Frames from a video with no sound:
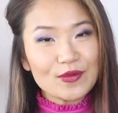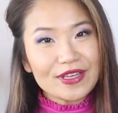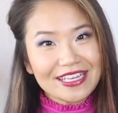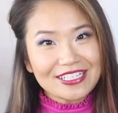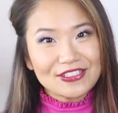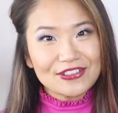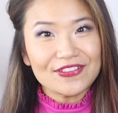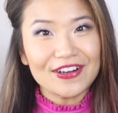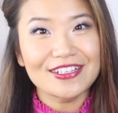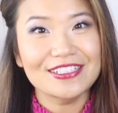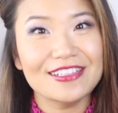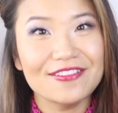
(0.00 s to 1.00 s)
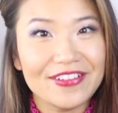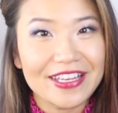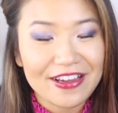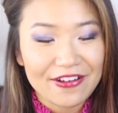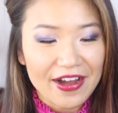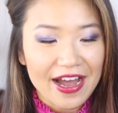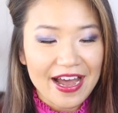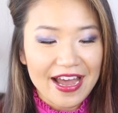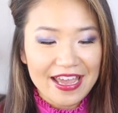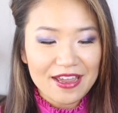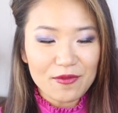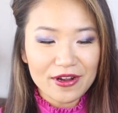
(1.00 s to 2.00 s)
we get too far into the video,
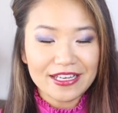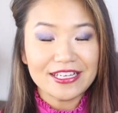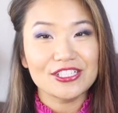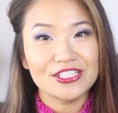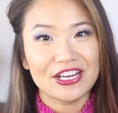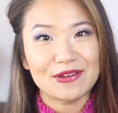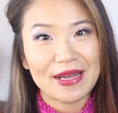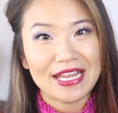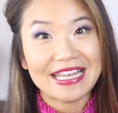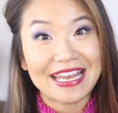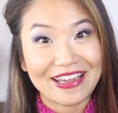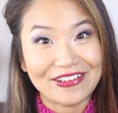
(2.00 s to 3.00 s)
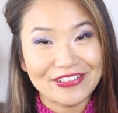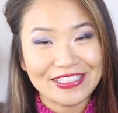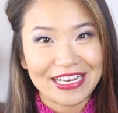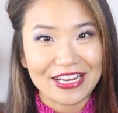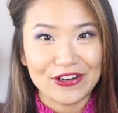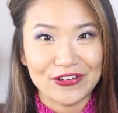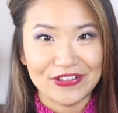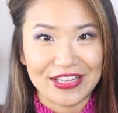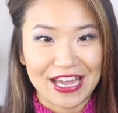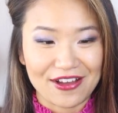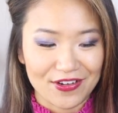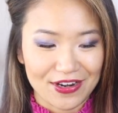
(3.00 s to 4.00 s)
I wanted to share my nails that I currently
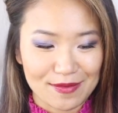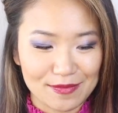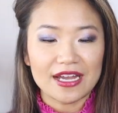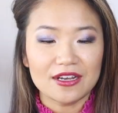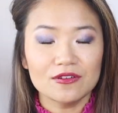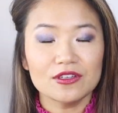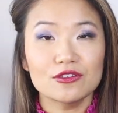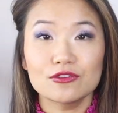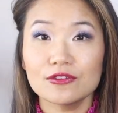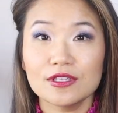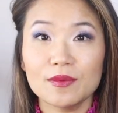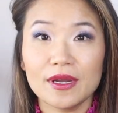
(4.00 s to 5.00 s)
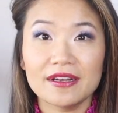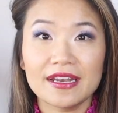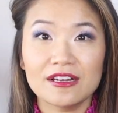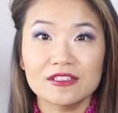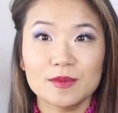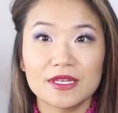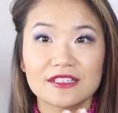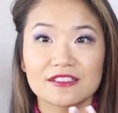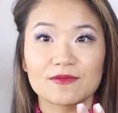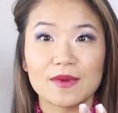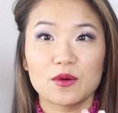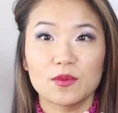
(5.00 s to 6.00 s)
have on. I don't usually wear nails because
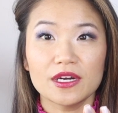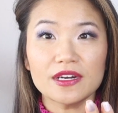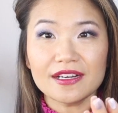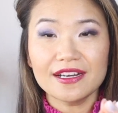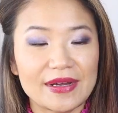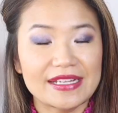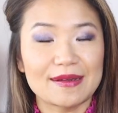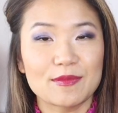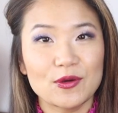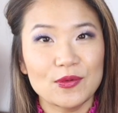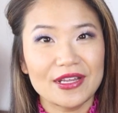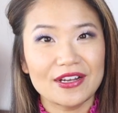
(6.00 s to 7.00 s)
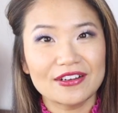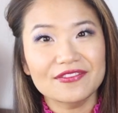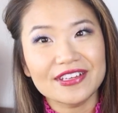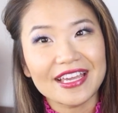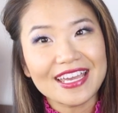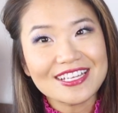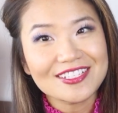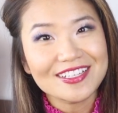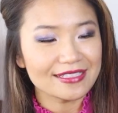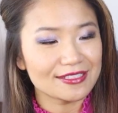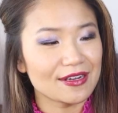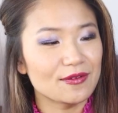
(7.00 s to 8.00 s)
of my work, but I'm going on
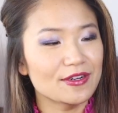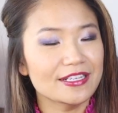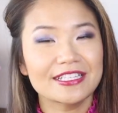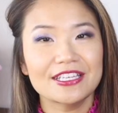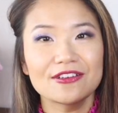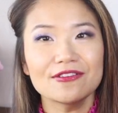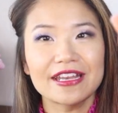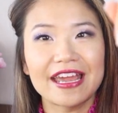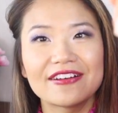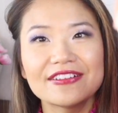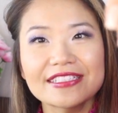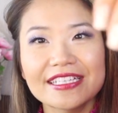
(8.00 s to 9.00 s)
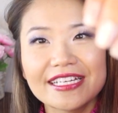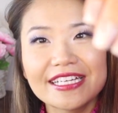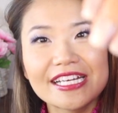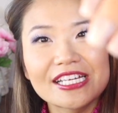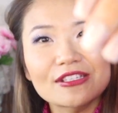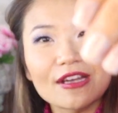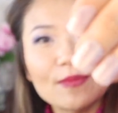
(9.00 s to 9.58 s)
vacation, so I wanted cute nails. So I